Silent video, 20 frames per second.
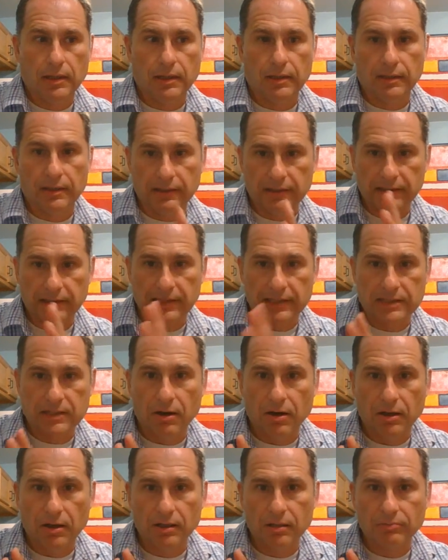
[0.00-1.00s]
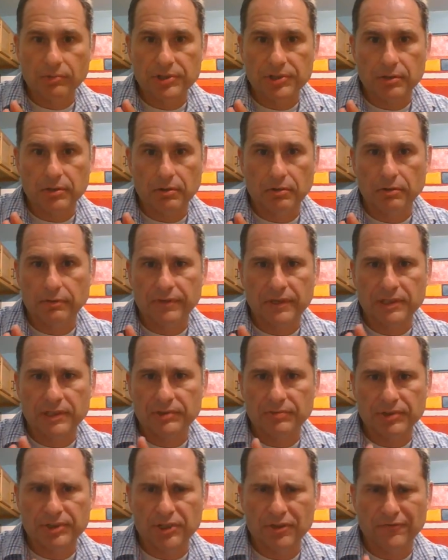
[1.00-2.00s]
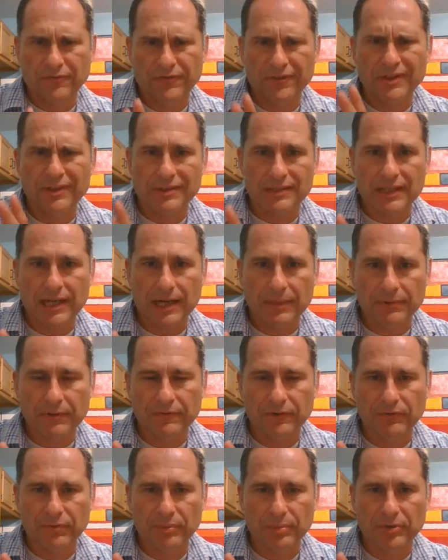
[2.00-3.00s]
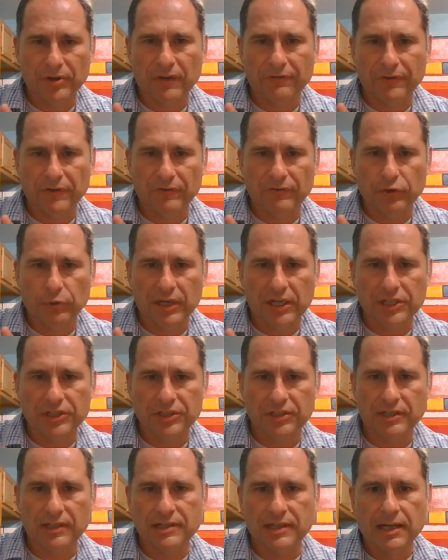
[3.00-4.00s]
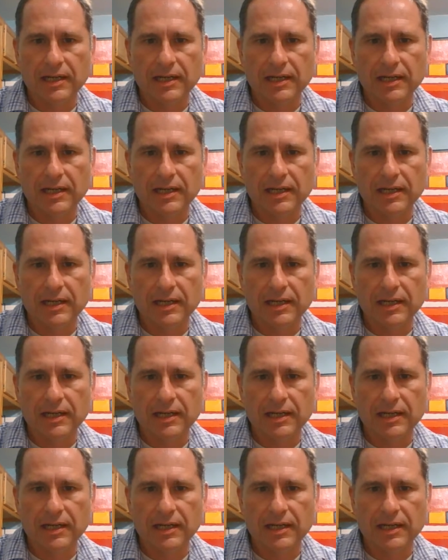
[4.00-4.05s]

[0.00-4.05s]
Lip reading: This column is reserved for this type of information.